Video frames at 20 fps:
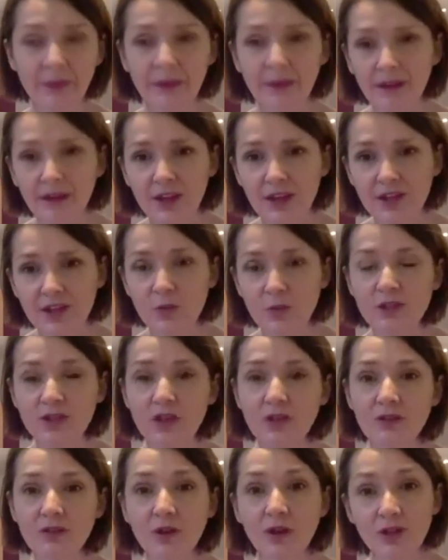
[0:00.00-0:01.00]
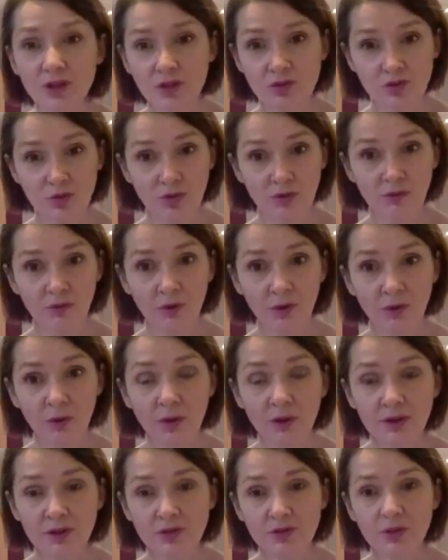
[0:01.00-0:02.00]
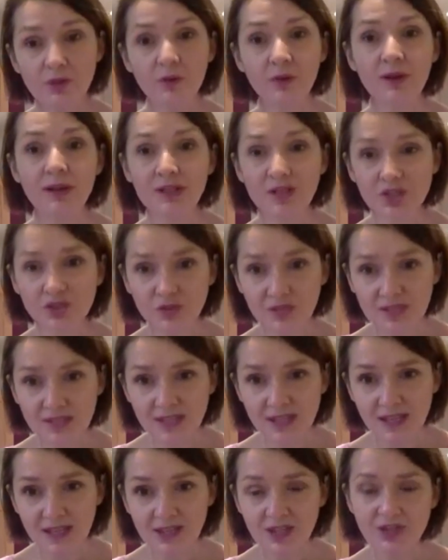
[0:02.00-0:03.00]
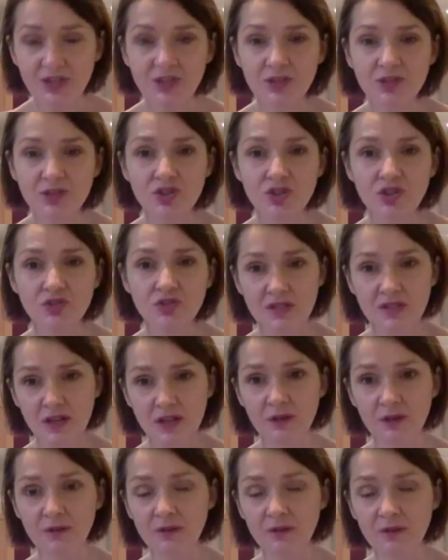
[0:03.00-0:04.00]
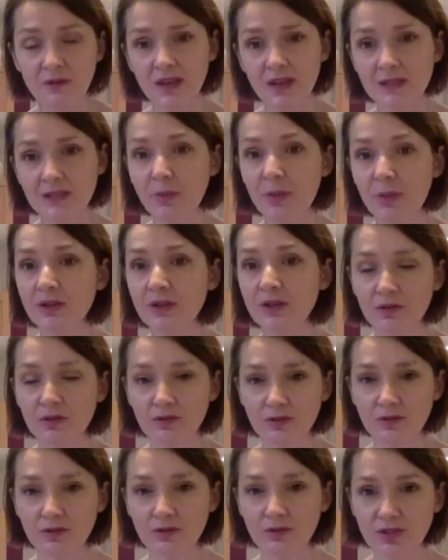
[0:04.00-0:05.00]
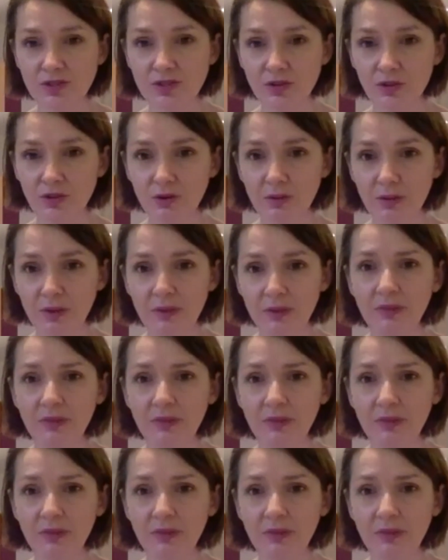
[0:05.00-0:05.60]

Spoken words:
So I use olive oil. I use olive oil in dressings and I use it to drizzle over things, but I don't use it to cook with.